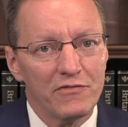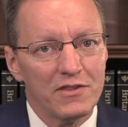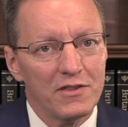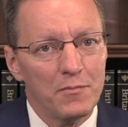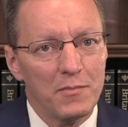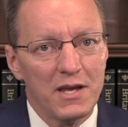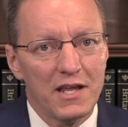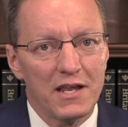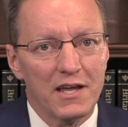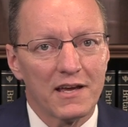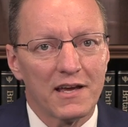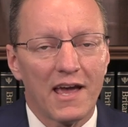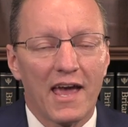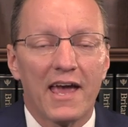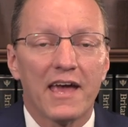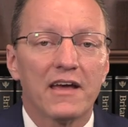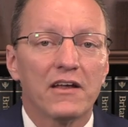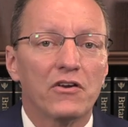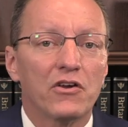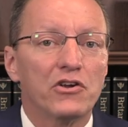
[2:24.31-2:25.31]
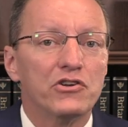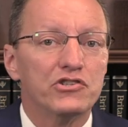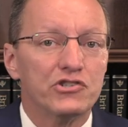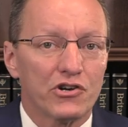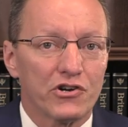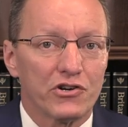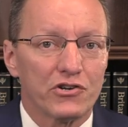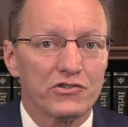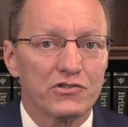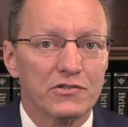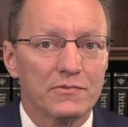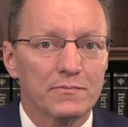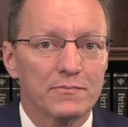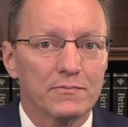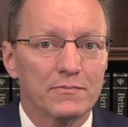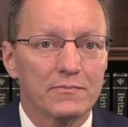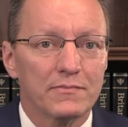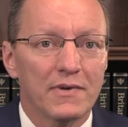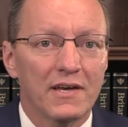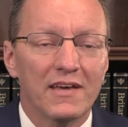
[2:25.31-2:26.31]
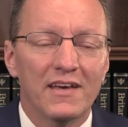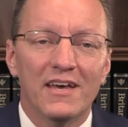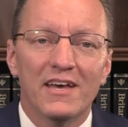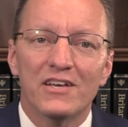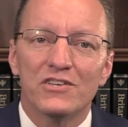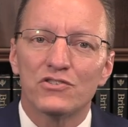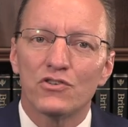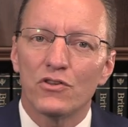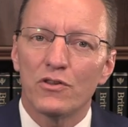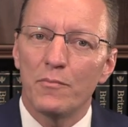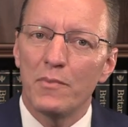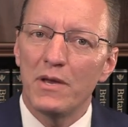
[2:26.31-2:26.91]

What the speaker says: in the meeting and adjourns. So the